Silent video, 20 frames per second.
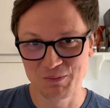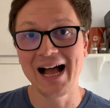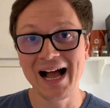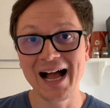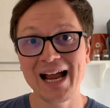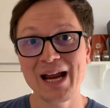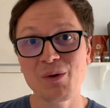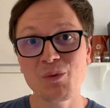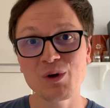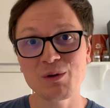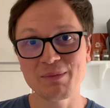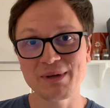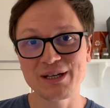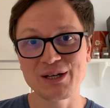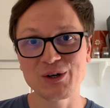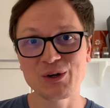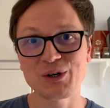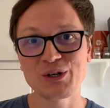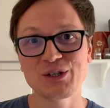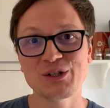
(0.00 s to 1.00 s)
I will be
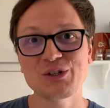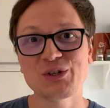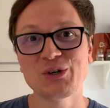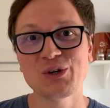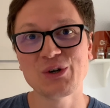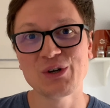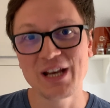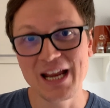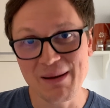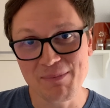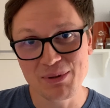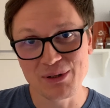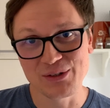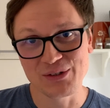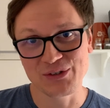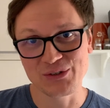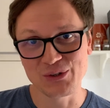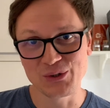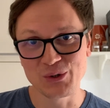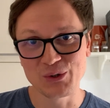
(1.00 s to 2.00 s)
going to
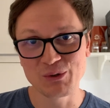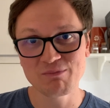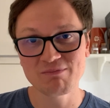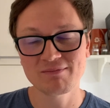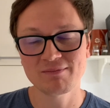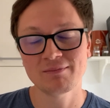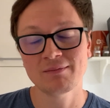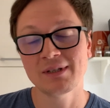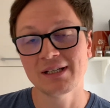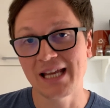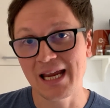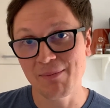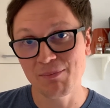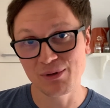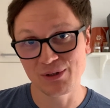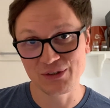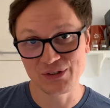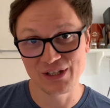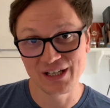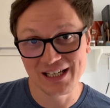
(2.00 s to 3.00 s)
Naples soon,
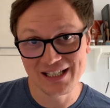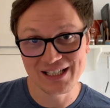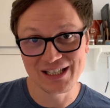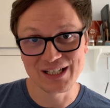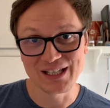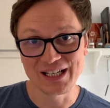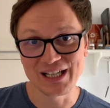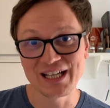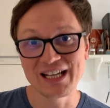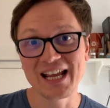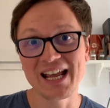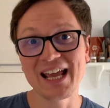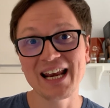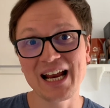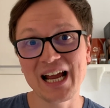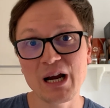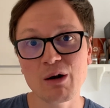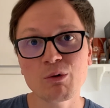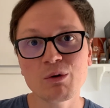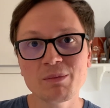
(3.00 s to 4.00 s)
Naples in Italy, and
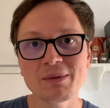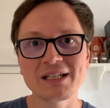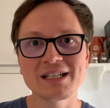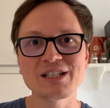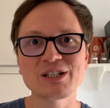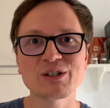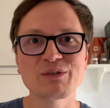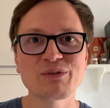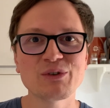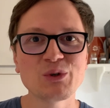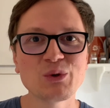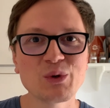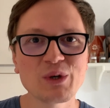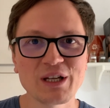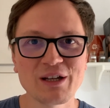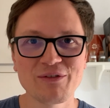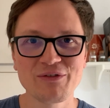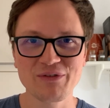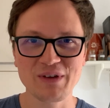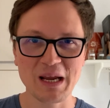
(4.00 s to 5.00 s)
I will be interviewing
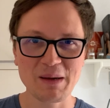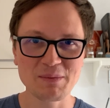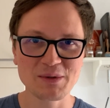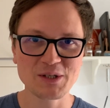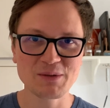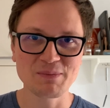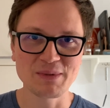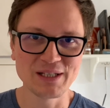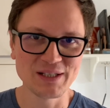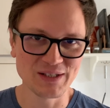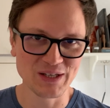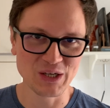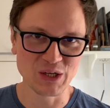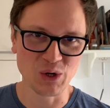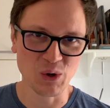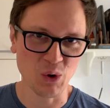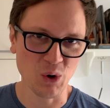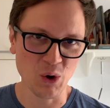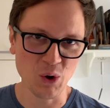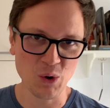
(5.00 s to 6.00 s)
a famous
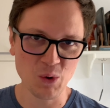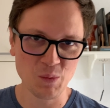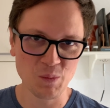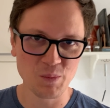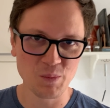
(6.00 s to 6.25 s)
pizzaiolo.